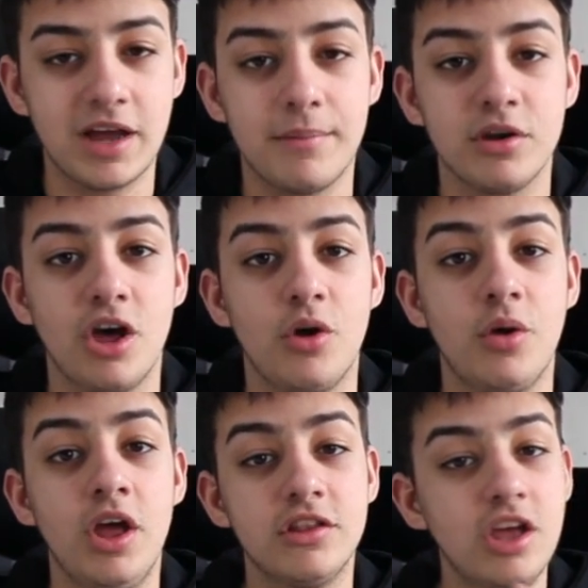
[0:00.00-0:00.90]
down below,
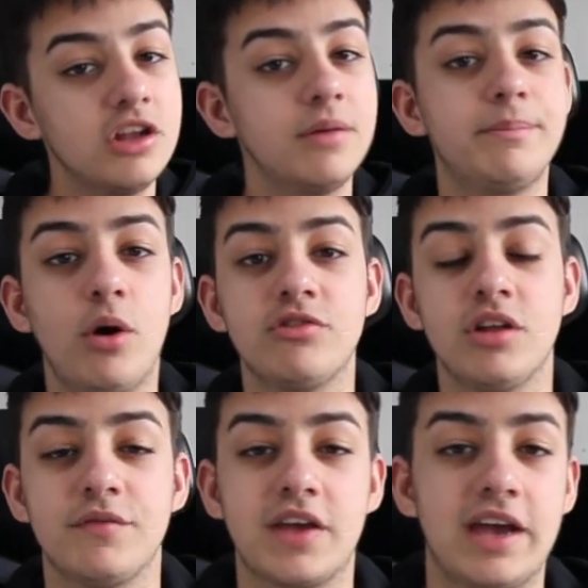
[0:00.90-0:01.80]
turn on post
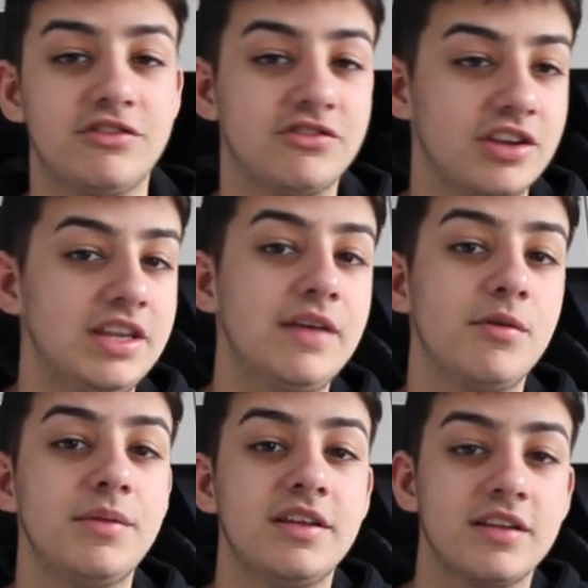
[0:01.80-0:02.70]
notifications so you
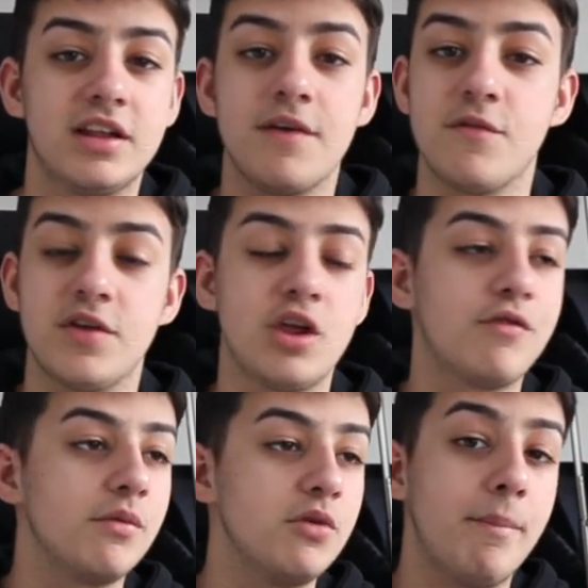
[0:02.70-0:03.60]
never miss another video
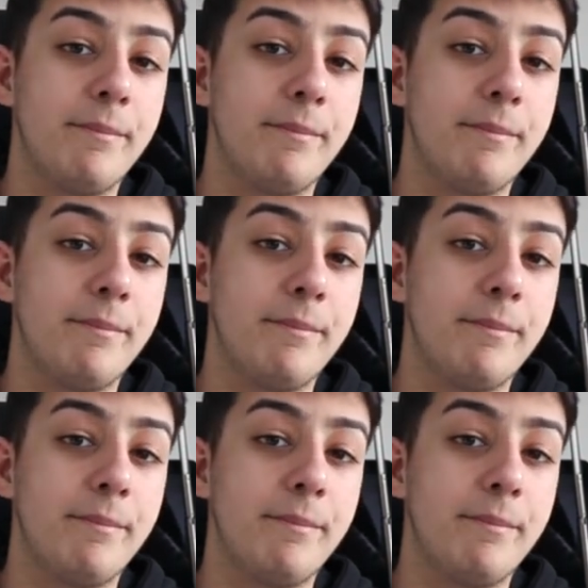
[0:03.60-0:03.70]
from your